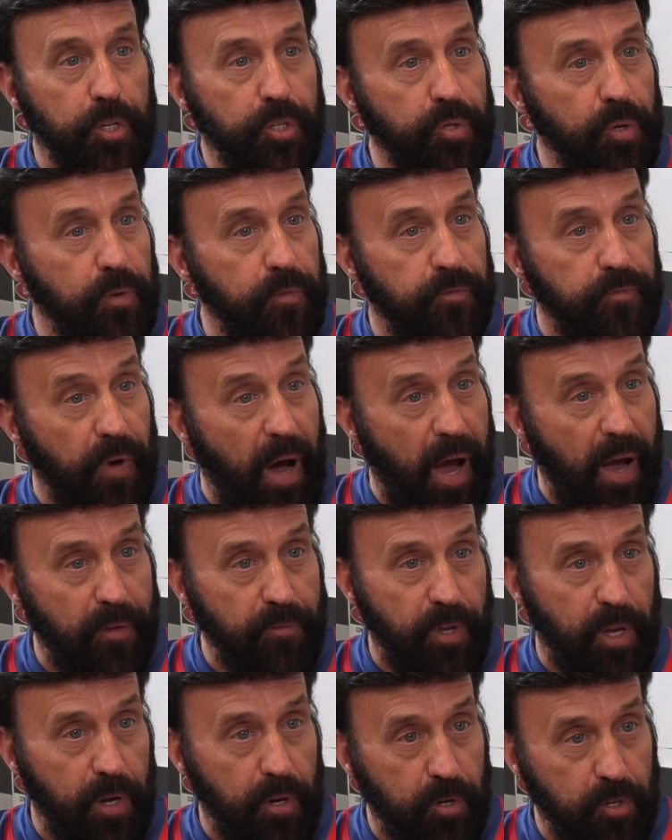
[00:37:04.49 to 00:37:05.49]
It took
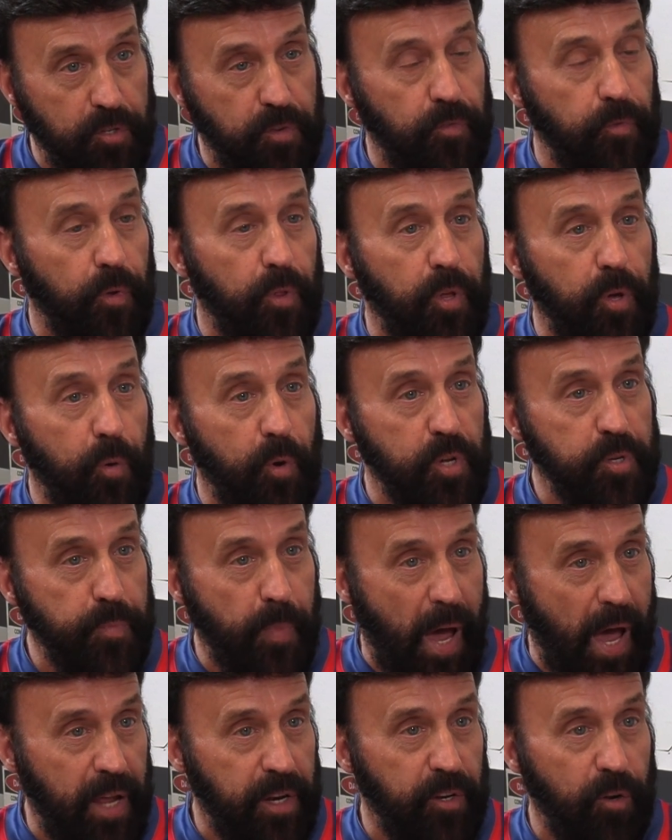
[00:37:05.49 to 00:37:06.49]
5 years for the U.S.
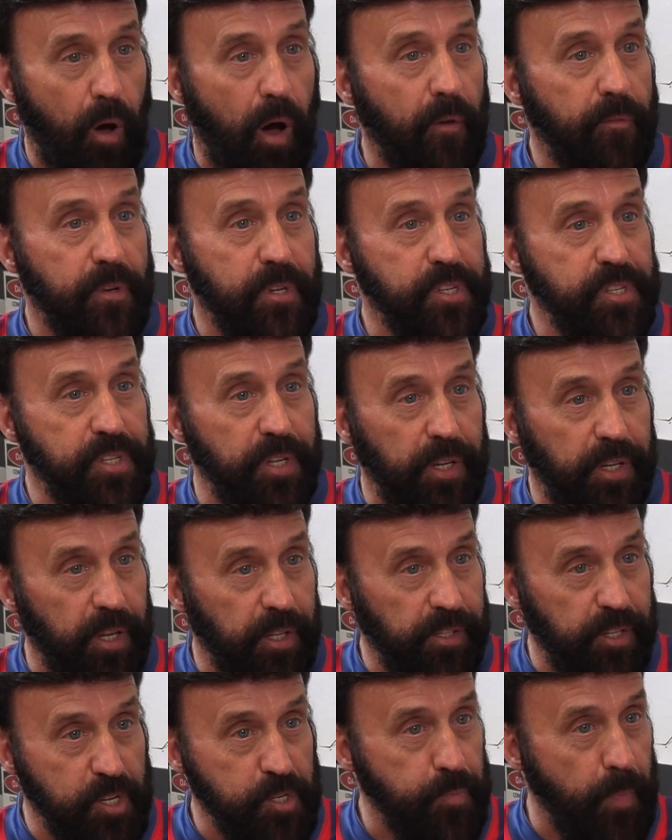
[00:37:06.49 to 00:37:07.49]
Patent Office to
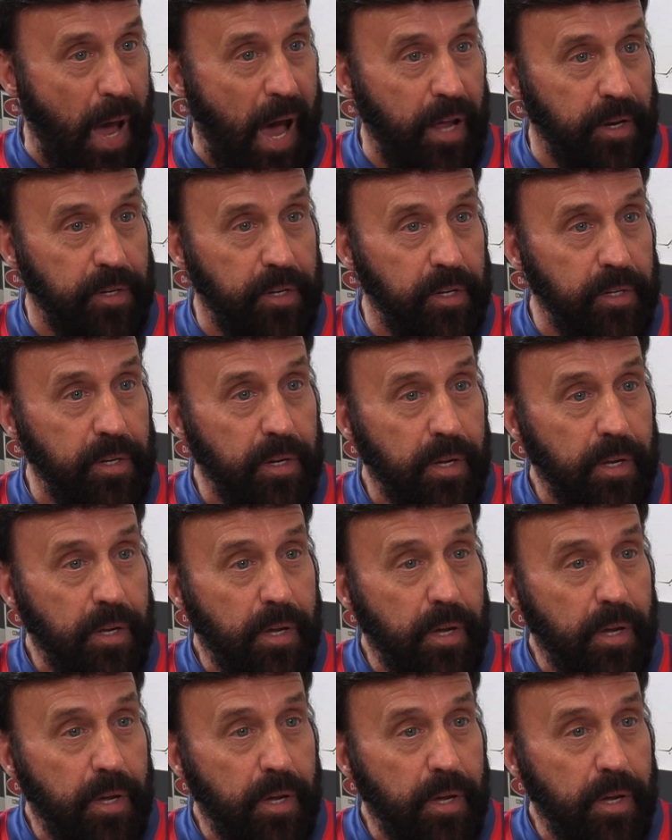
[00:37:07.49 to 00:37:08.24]
get this patented.